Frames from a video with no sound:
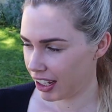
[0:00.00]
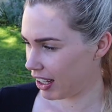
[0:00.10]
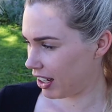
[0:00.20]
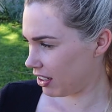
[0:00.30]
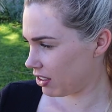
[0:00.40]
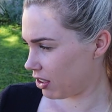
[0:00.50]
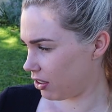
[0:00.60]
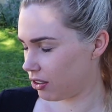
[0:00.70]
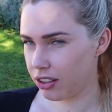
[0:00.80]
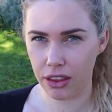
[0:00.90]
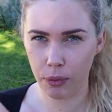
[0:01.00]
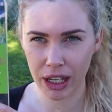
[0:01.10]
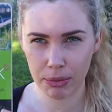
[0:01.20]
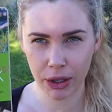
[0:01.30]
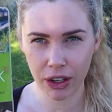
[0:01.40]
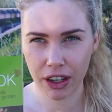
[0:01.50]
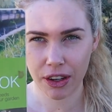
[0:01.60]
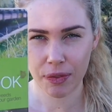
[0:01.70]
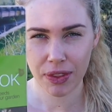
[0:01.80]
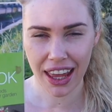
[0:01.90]
It is called The Weed Book,
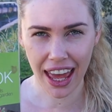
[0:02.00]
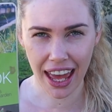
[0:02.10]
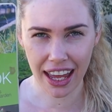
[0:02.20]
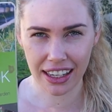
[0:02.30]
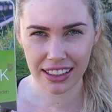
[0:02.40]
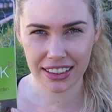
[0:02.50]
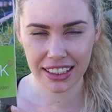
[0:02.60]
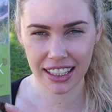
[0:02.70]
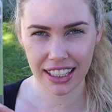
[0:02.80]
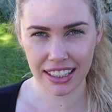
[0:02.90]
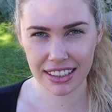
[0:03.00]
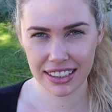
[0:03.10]
and it